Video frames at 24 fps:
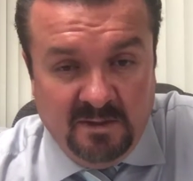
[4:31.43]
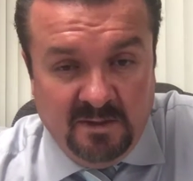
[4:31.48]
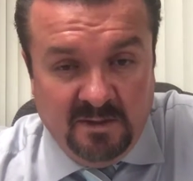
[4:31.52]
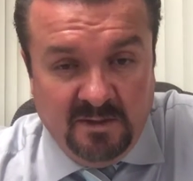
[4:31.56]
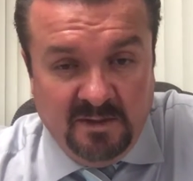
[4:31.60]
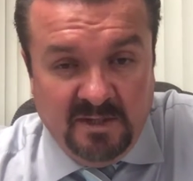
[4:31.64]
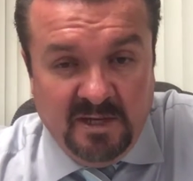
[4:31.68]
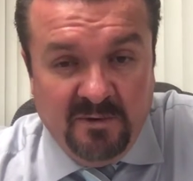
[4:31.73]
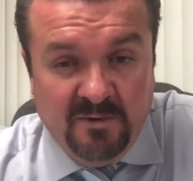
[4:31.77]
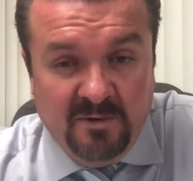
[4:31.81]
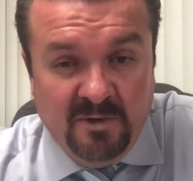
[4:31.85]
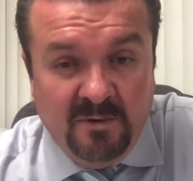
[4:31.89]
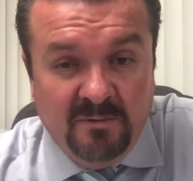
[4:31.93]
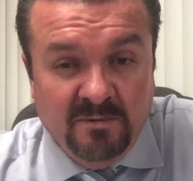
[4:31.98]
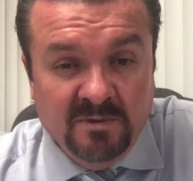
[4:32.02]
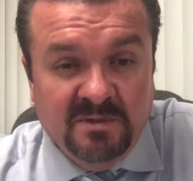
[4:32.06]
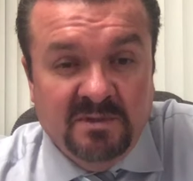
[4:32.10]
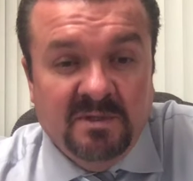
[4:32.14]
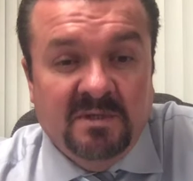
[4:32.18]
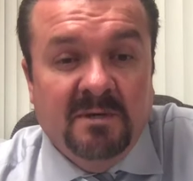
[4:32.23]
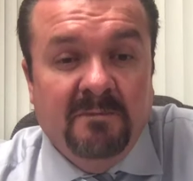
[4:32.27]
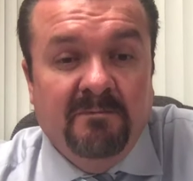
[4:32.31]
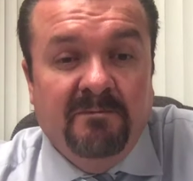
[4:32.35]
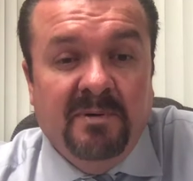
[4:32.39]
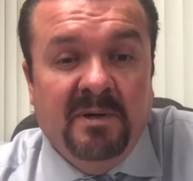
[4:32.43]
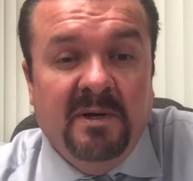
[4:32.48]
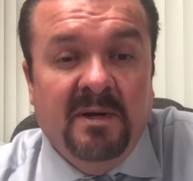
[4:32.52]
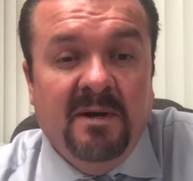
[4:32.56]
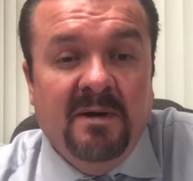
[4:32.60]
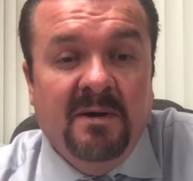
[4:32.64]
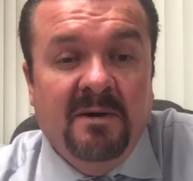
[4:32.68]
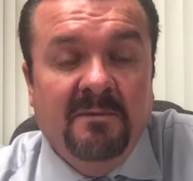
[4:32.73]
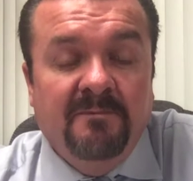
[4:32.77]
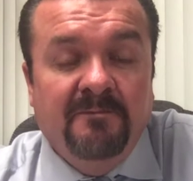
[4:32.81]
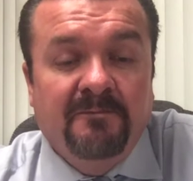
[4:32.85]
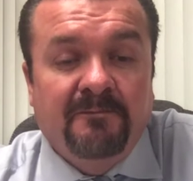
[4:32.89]
they were able to
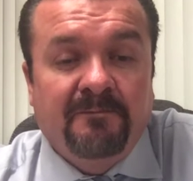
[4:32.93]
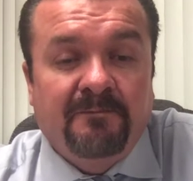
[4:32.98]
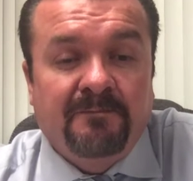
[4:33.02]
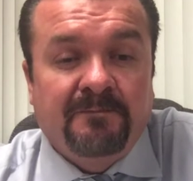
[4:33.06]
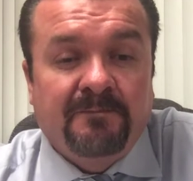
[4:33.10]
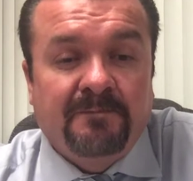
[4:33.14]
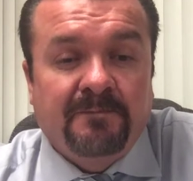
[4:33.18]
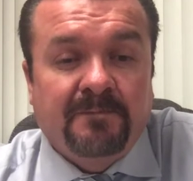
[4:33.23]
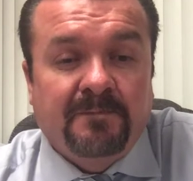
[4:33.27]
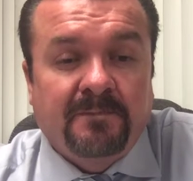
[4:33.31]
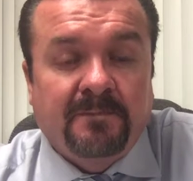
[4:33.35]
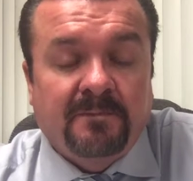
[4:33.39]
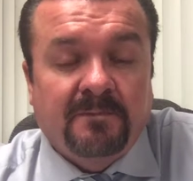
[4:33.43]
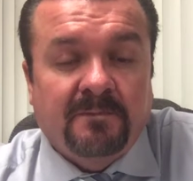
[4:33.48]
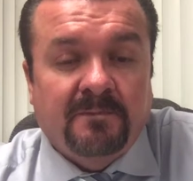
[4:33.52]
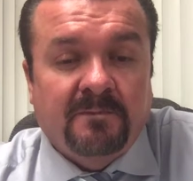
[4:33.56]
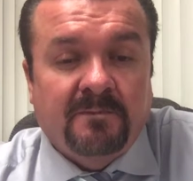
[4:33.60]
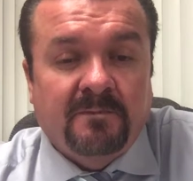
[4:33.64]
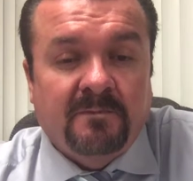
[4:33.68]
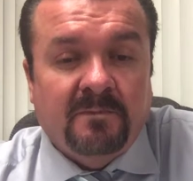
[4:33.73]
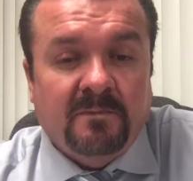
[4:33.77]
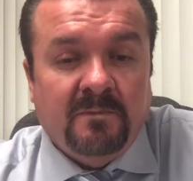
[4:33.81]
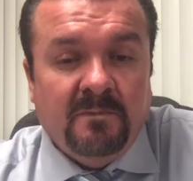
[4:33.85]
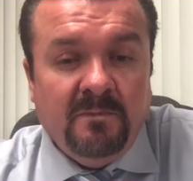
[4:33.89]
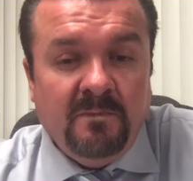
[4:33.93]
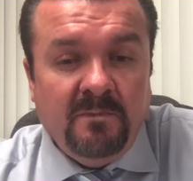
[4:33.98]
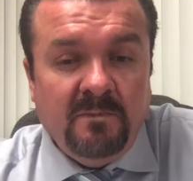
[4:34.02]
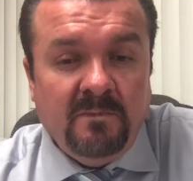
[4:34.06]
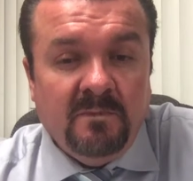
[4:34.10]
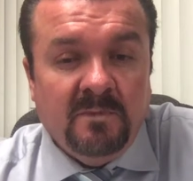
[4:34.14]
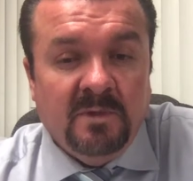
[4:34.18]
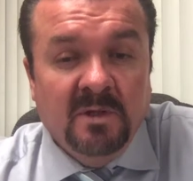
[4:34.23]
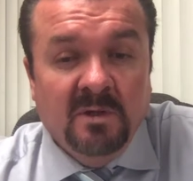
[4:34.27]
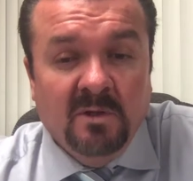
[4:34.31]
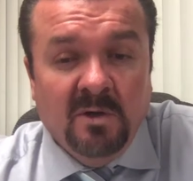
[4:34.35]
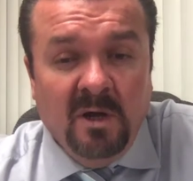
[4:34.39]
compare
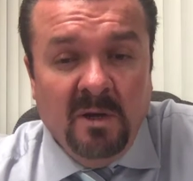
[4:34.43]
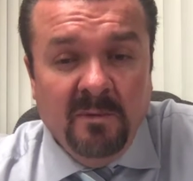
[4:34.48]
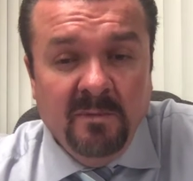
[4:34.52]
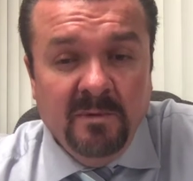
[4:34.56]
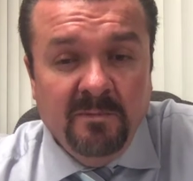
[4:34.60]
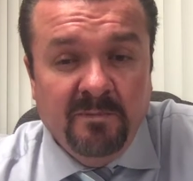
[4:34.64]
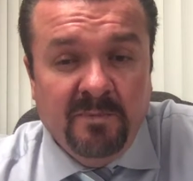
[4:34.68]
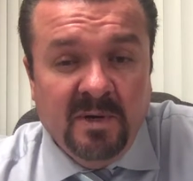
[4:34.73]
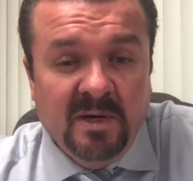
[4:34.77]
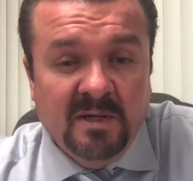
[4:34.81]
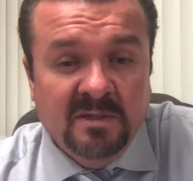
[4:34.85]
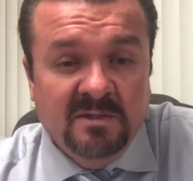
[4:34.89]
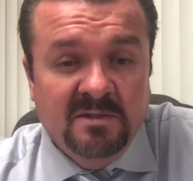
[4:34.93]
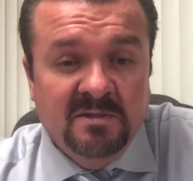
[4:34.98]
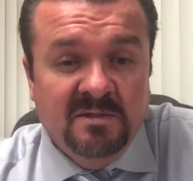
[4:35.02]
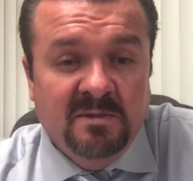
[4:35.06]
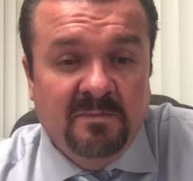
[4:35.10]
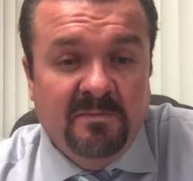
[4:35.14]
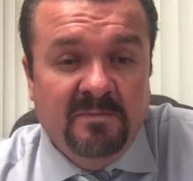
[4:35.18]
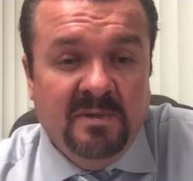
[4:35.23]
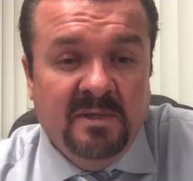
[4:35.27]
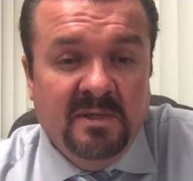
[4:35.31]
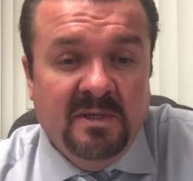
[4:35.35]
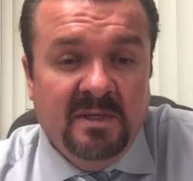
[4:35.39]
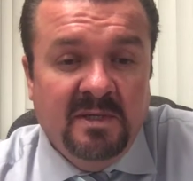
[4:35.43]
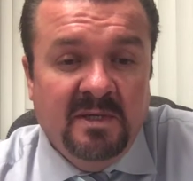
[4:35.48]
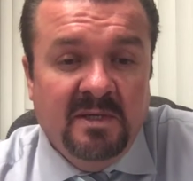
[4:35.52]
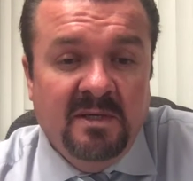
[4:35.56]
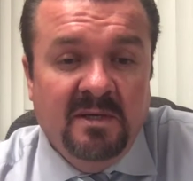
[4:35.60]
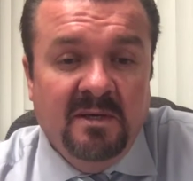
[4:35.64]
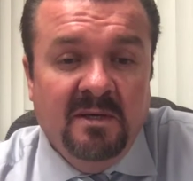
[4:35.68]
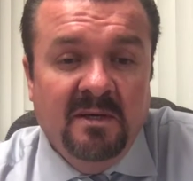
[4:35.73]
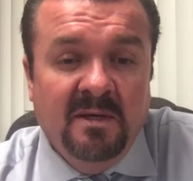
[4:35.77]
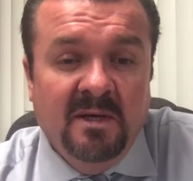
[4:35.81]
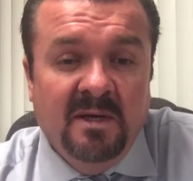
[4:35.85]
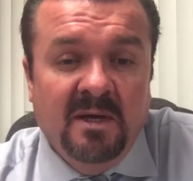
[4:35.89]
common practice of
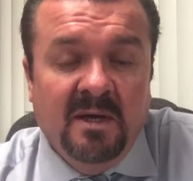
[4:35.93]
PE.